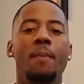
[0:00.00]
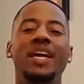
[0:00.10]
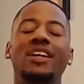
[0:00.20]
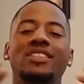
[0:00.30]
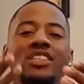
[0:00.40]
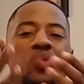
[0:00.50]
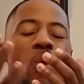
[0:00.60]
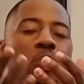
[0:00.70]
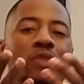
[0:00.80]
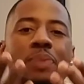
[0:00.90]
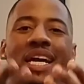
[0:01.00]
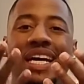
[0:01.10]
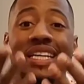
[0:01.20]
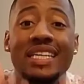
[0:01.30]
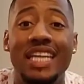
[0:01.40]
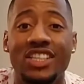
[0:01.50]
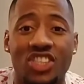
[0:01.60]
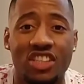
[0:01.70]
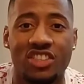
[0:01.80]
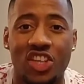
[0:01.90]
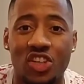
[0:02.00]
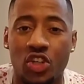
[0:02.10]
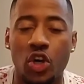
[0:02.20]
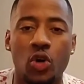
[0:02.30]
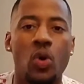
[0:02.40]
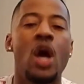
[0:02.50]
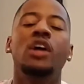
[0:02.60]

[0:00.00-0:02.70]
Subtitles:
Because that's what we've been conditioned to do.